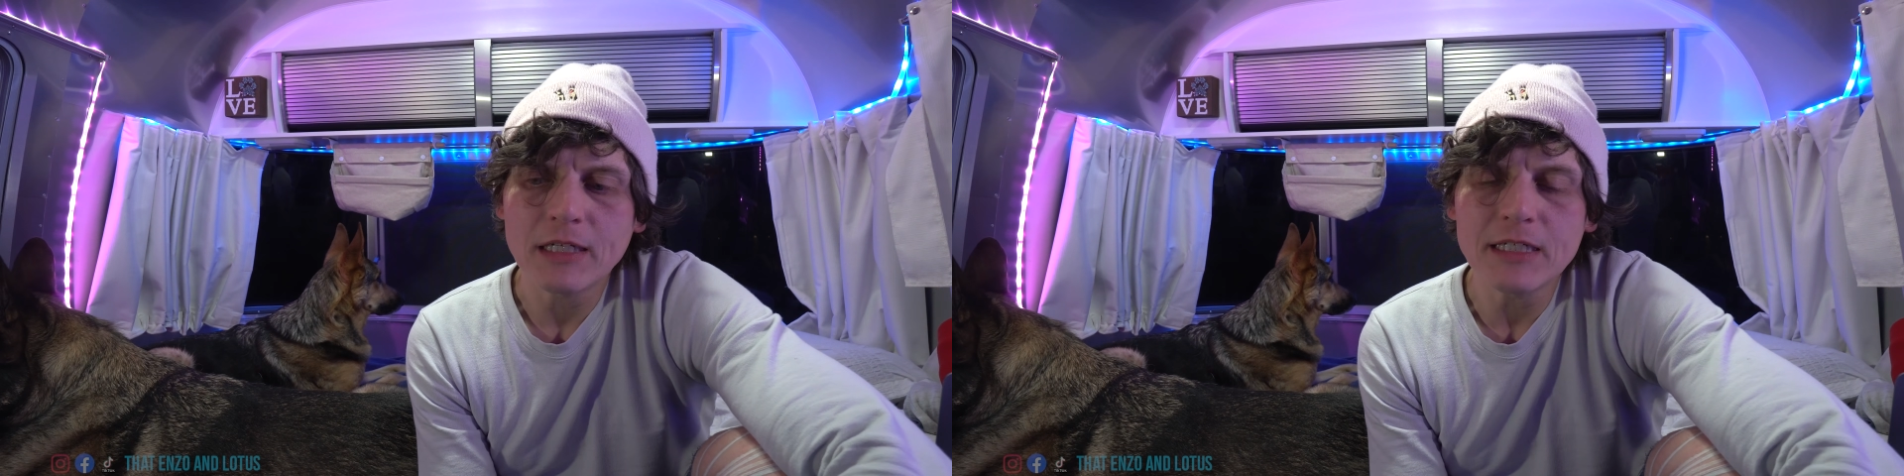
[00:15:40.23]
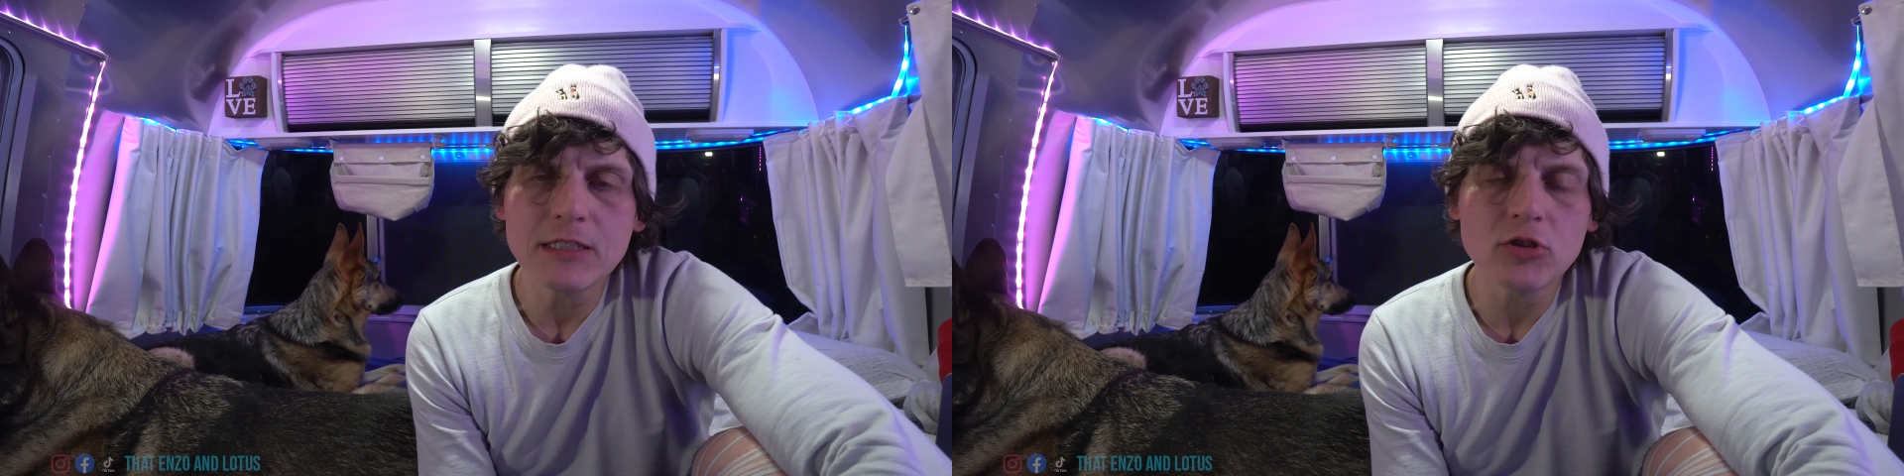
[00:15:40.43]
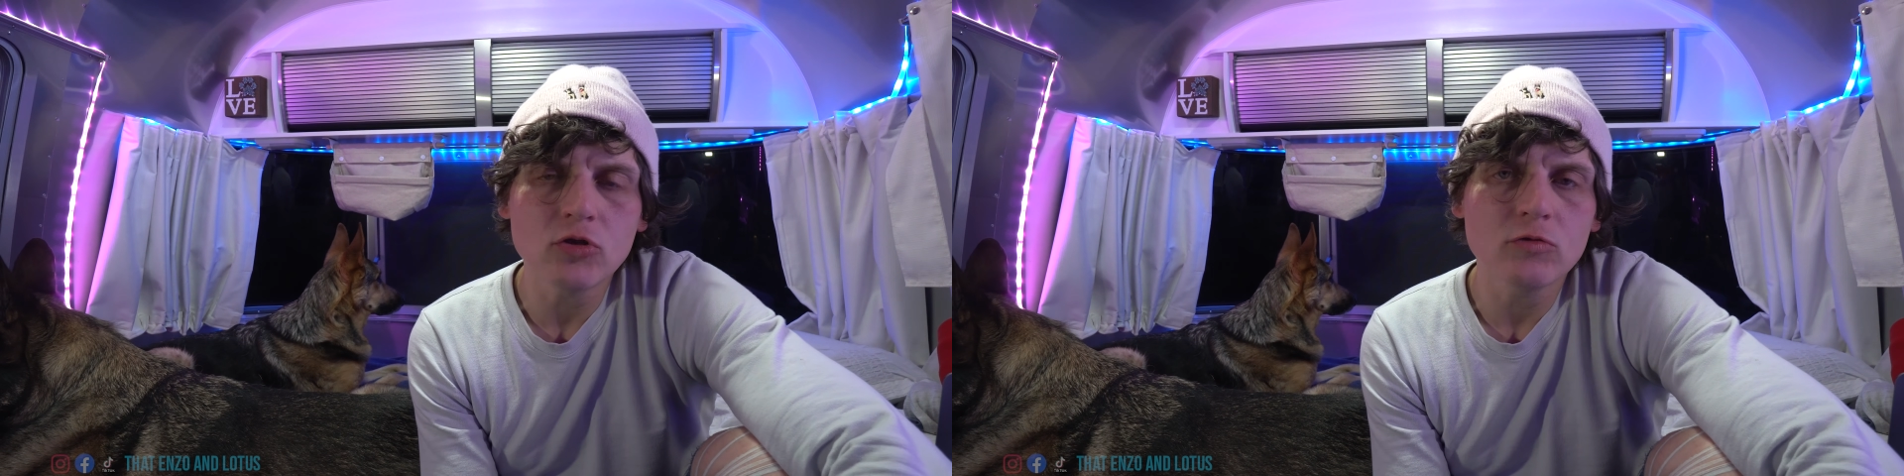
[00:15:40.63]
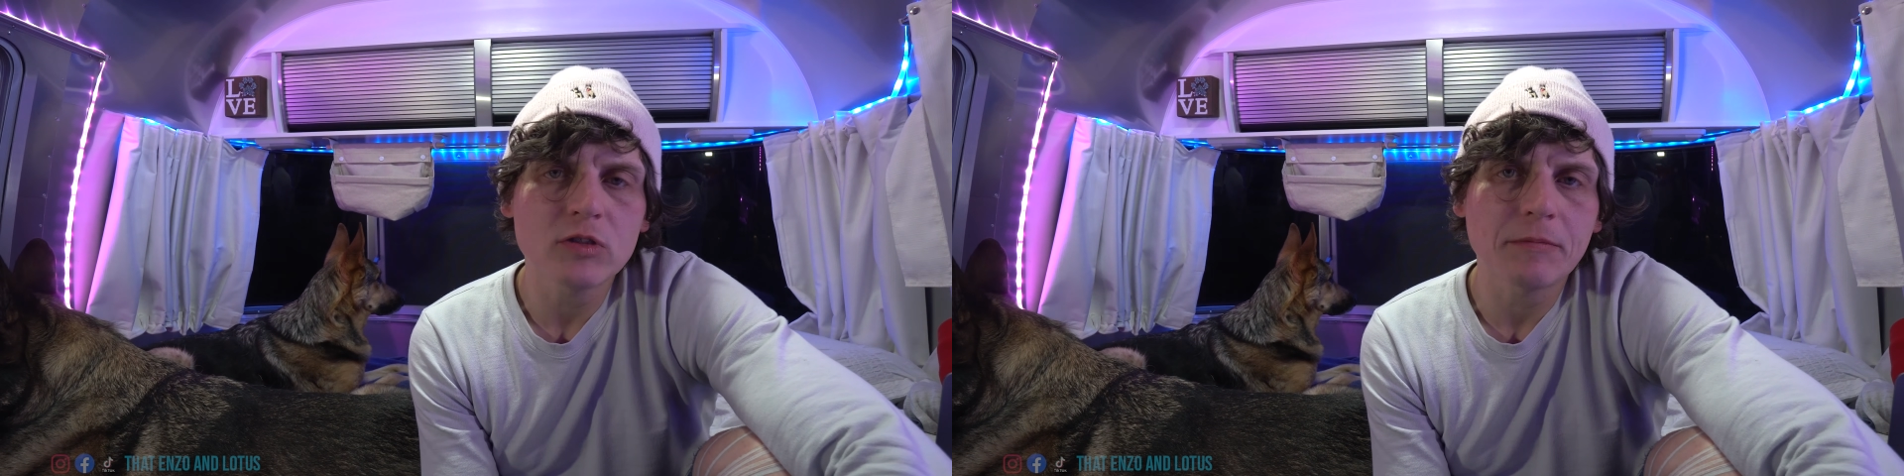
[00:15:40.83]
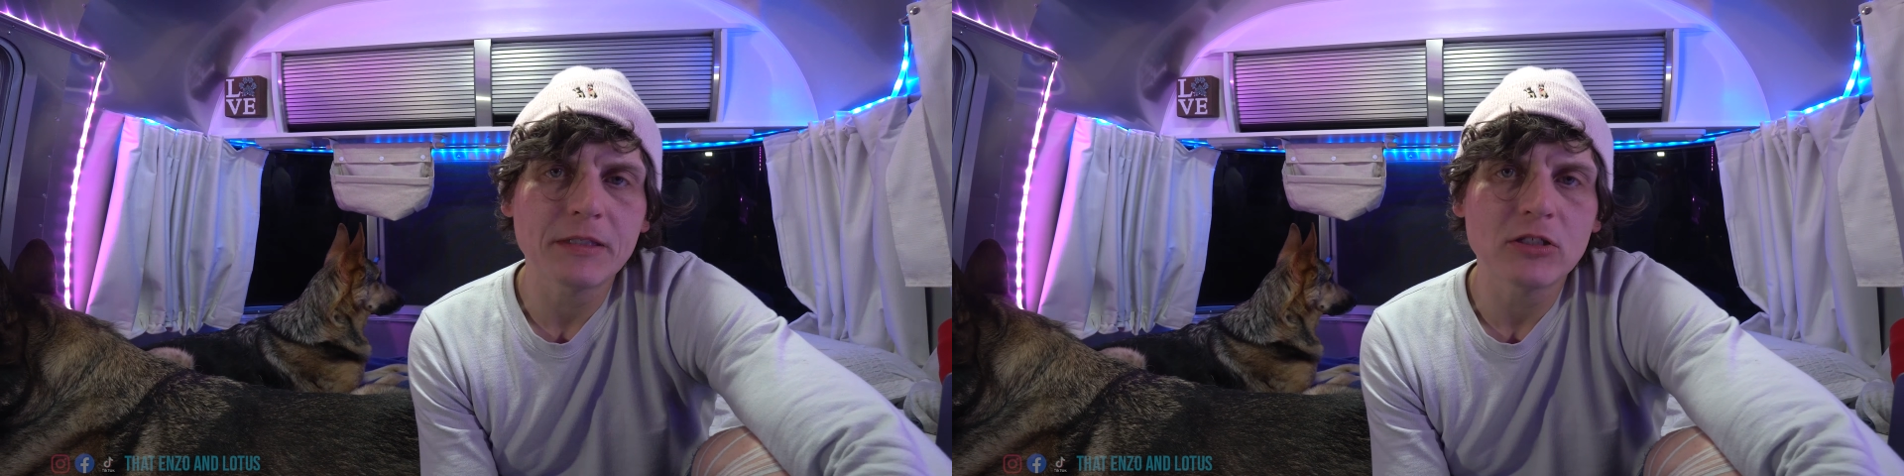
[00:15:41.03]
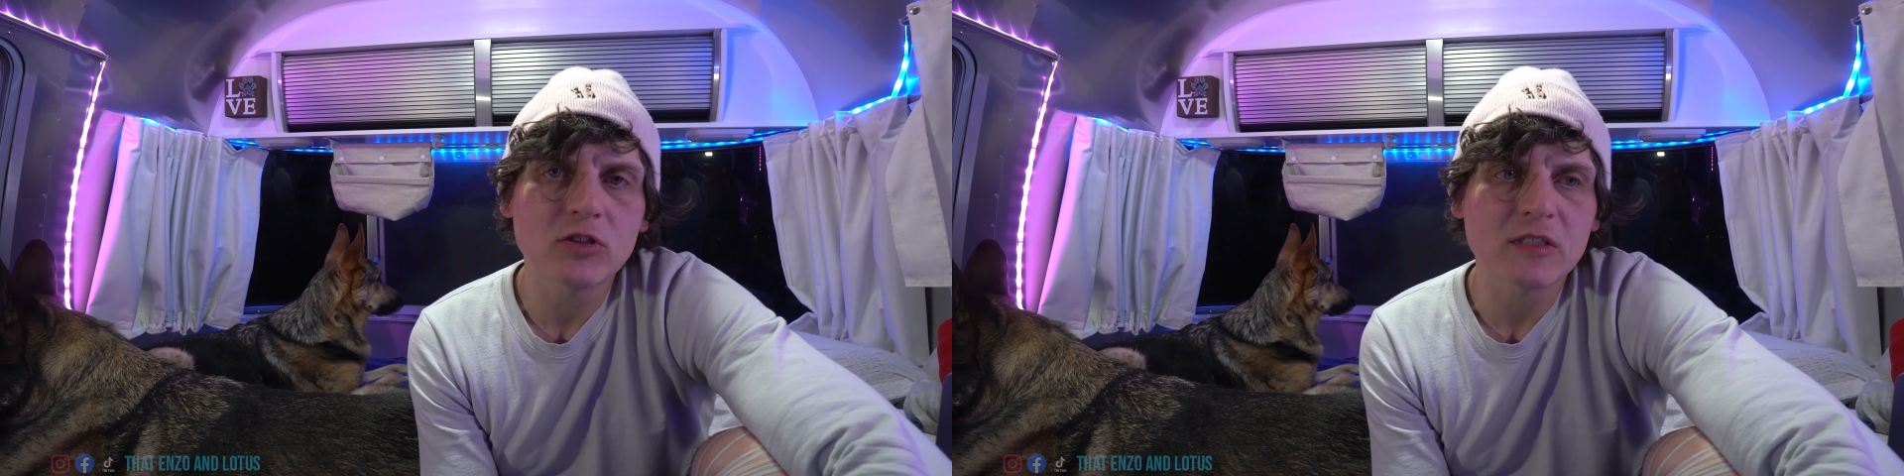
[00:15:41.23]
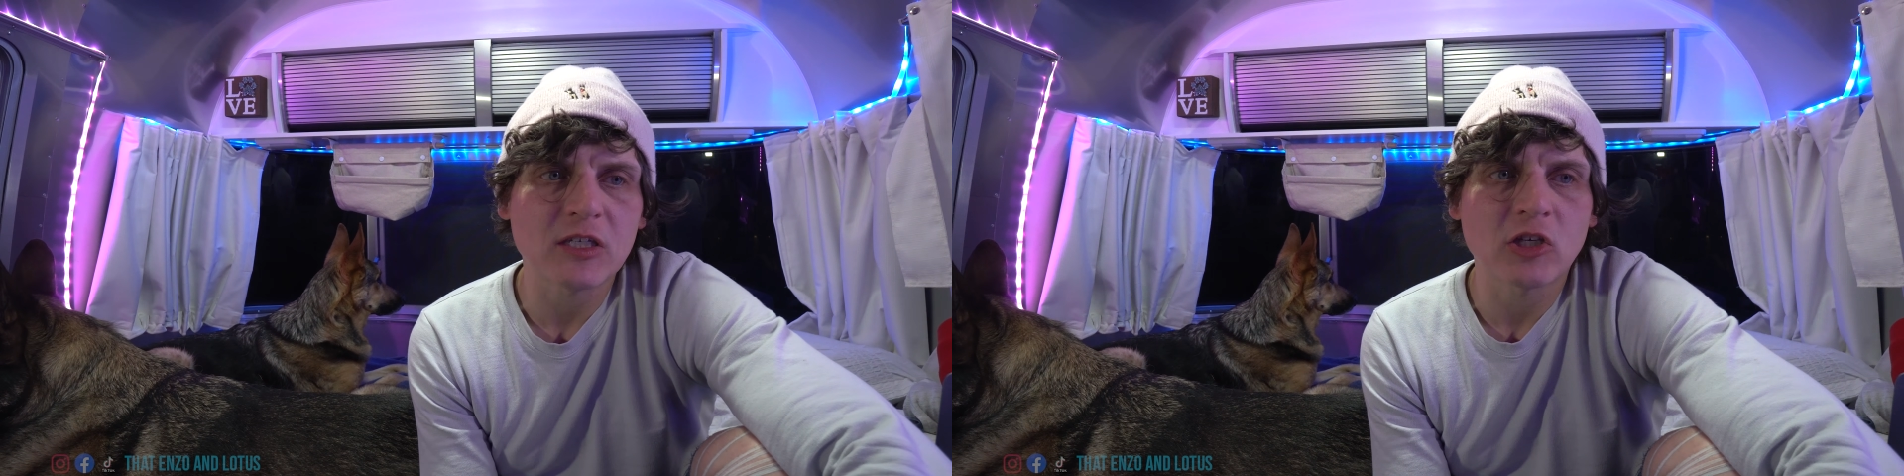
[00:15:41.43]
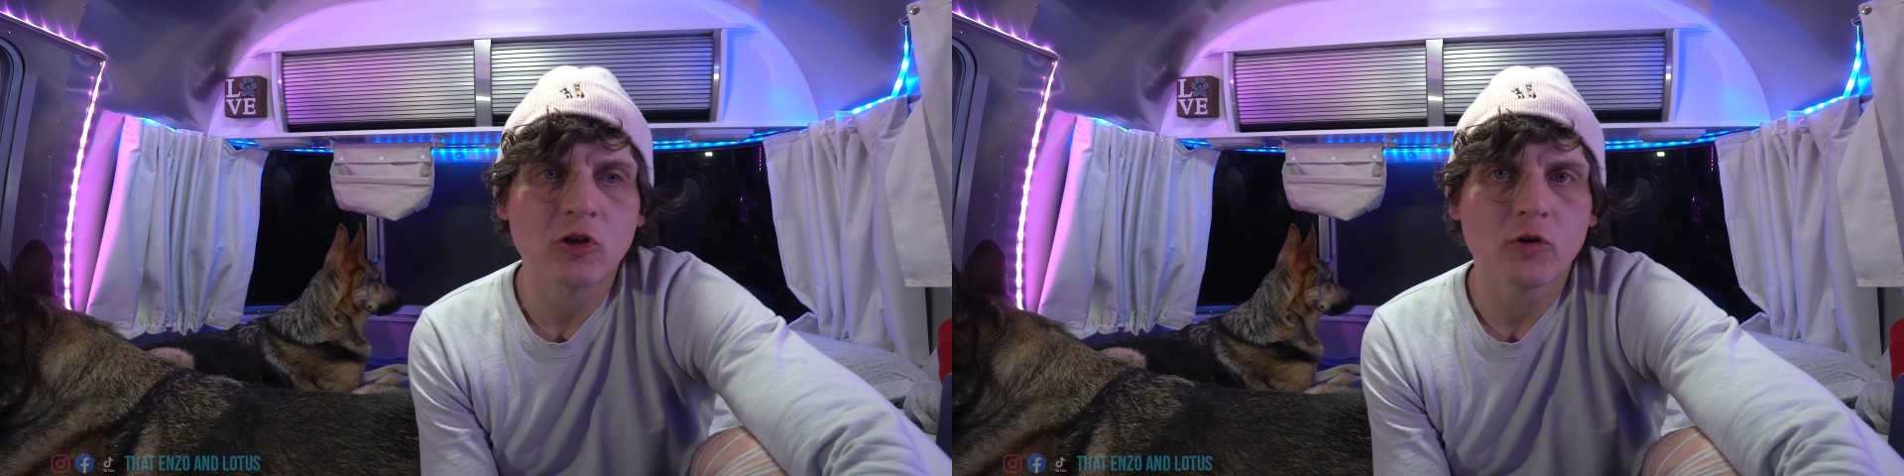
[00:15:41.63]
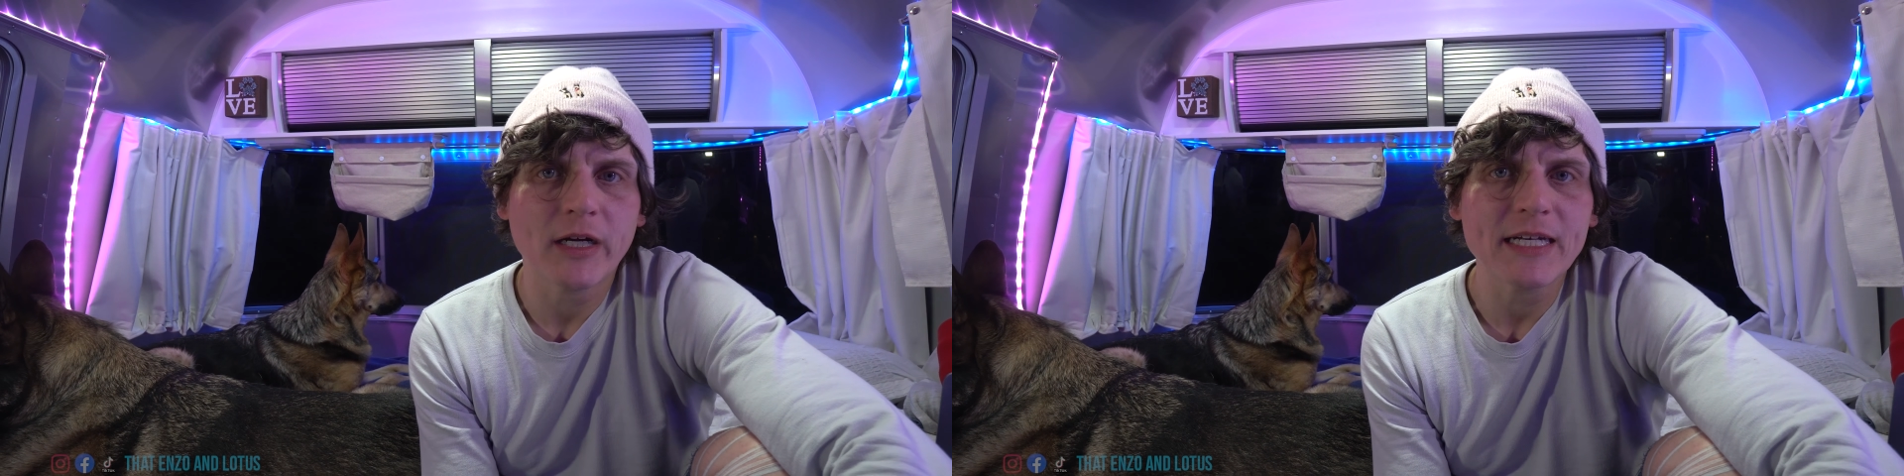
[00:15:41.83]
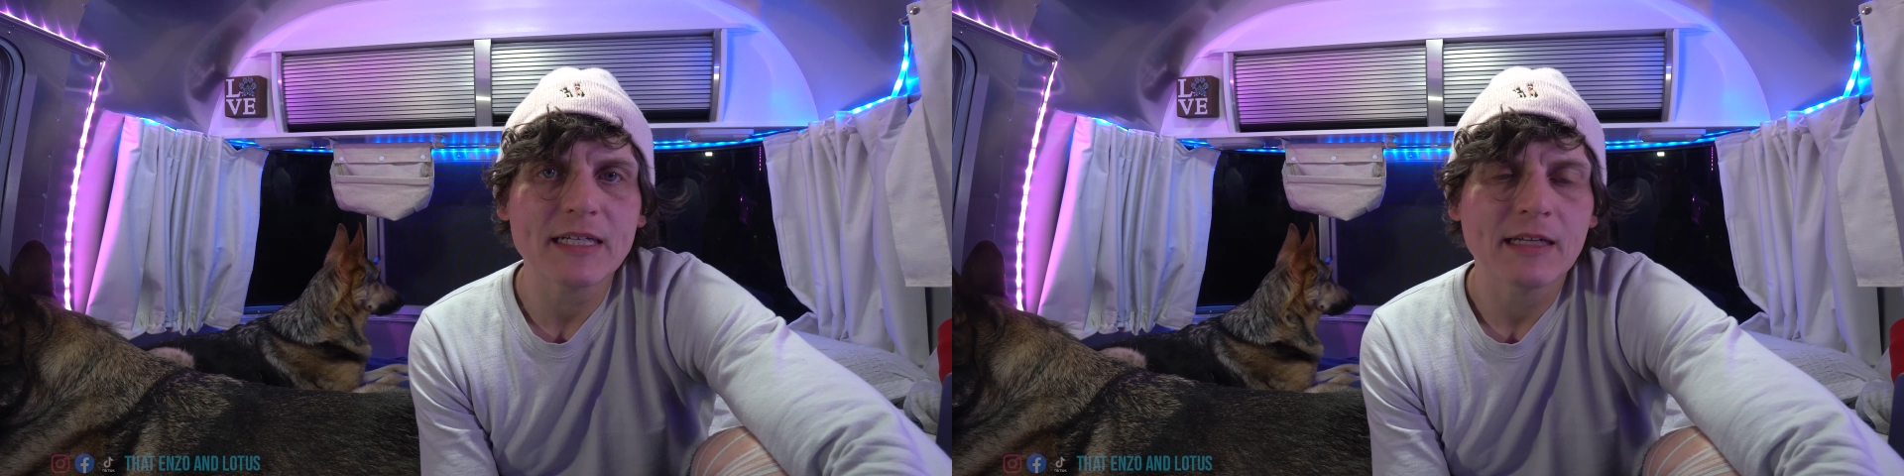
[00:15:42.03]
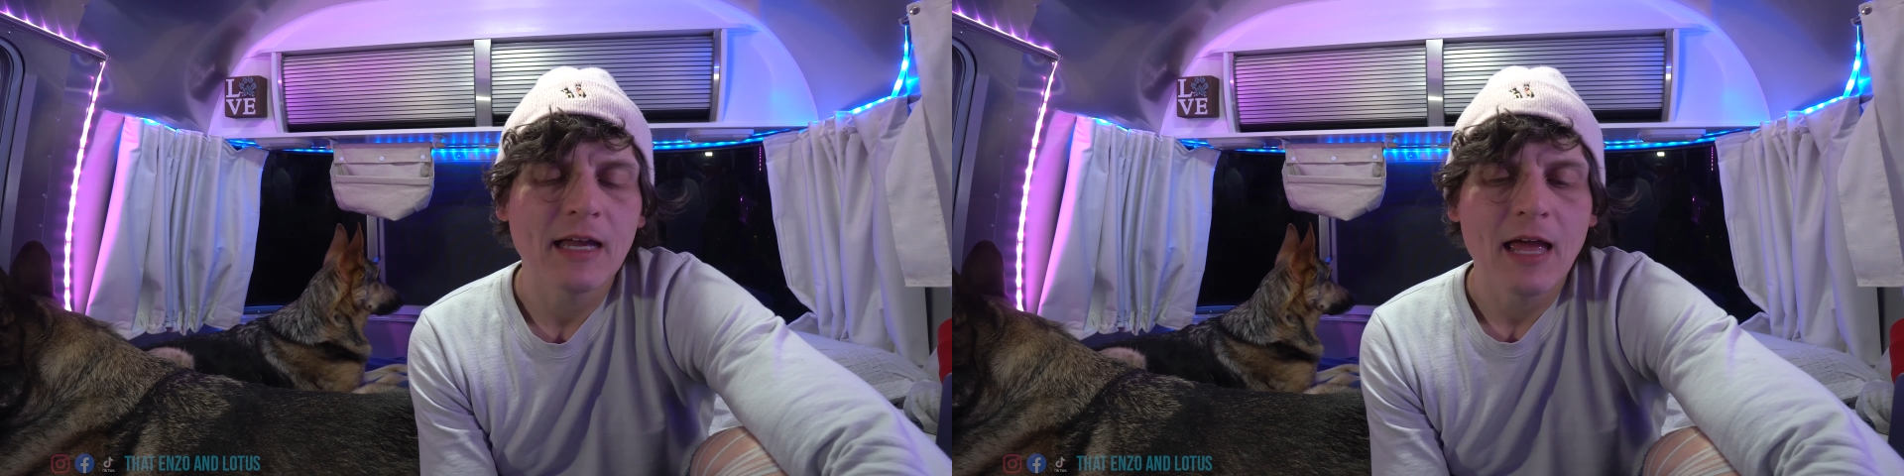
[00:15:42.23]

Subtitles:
Need to do something to secure it.